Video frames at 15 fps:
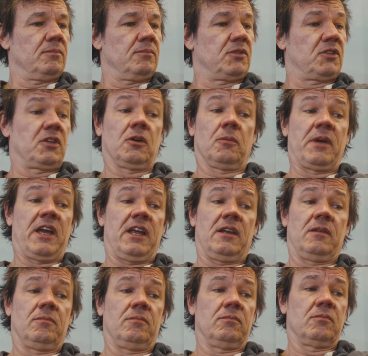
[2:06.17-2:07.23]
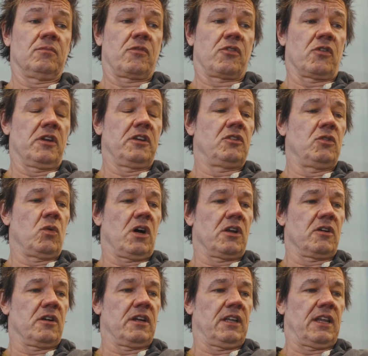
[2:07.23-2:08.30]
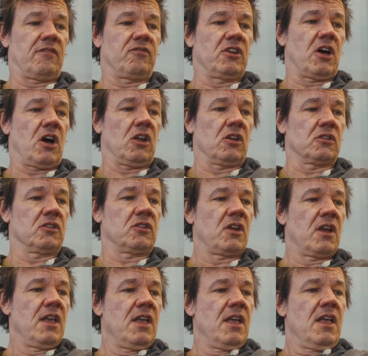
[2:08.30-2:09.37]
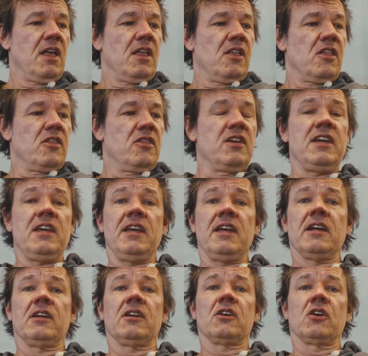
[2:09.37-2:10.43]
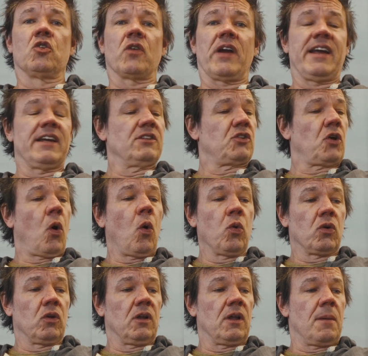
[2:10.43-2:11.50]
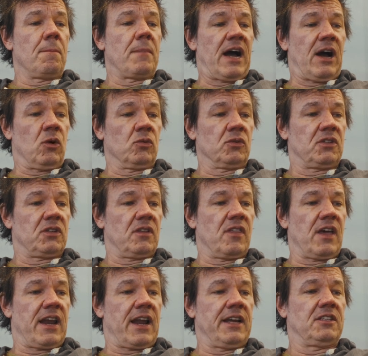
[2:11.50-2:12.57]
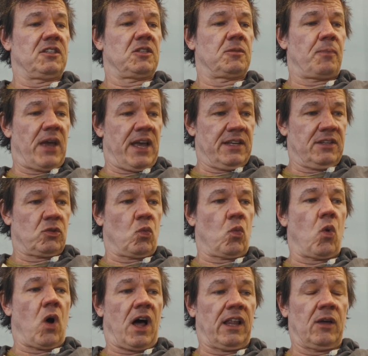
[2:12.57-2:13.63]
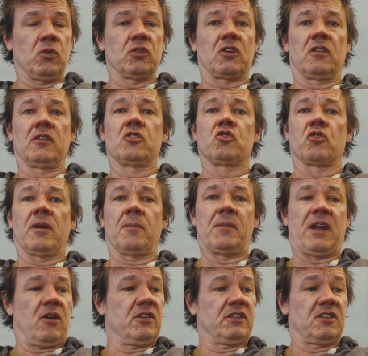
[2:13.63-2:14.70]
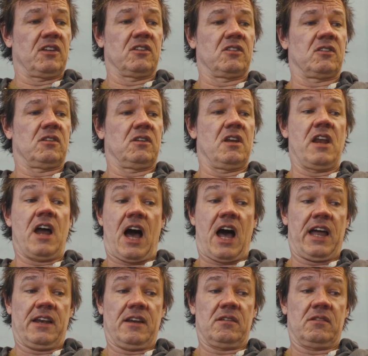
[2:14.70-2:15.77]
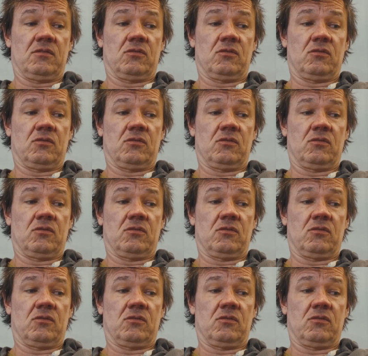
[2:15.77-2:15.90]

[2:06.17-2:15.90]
Still made $3,211. The grand total amount that I spent while I was on the trip, now this is not